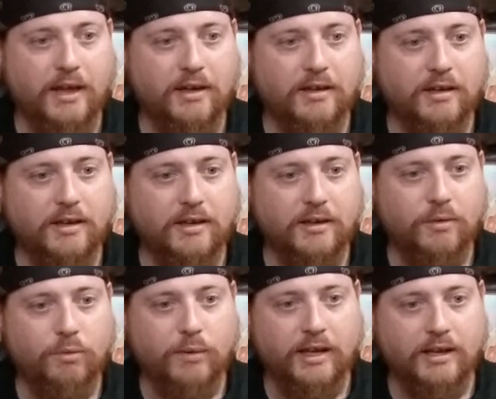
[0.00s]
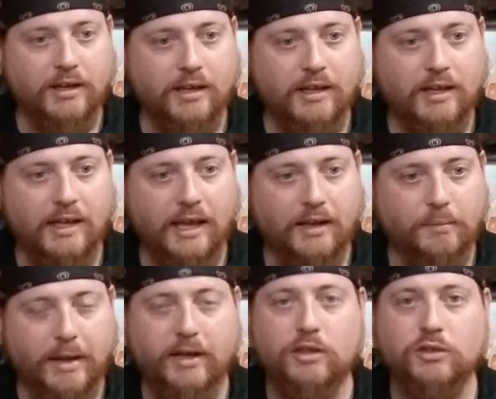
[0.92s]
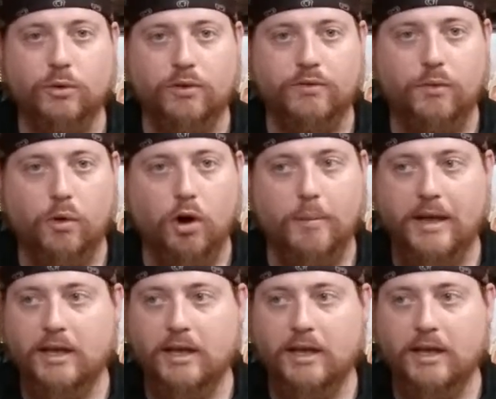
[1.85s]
And when in Megazord form,